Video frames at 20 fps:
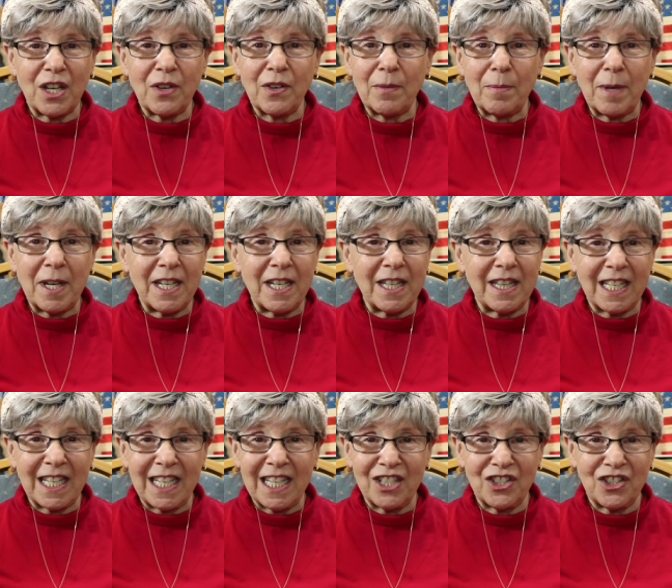he would have been in
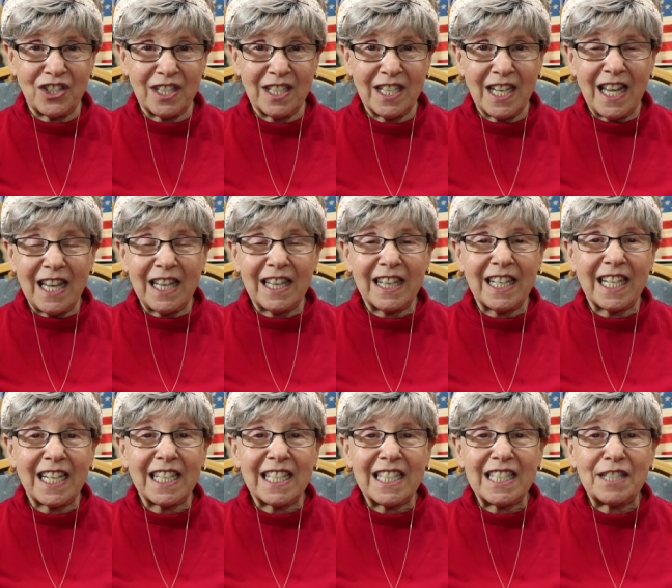the kitchen
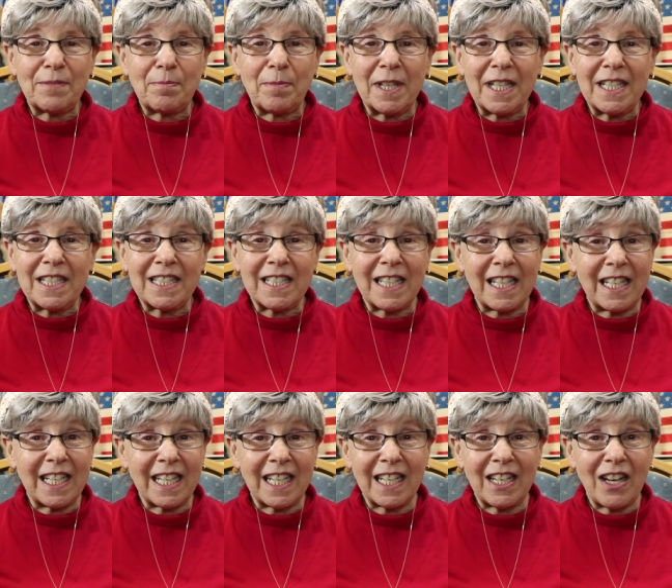lickety split to
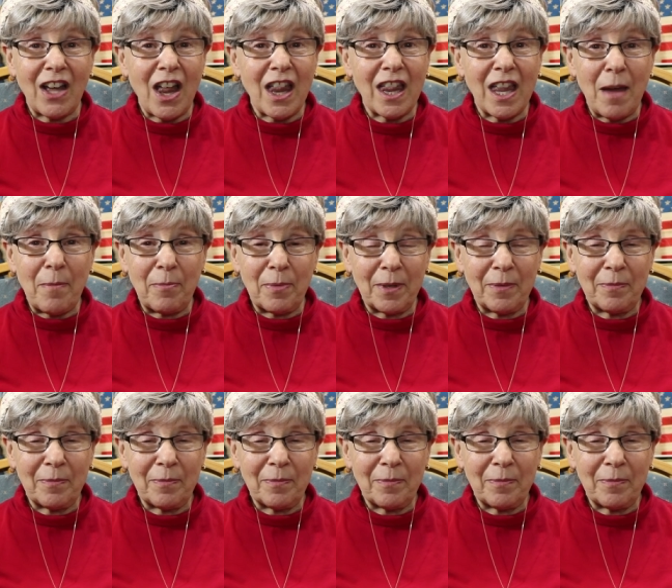lick it all up.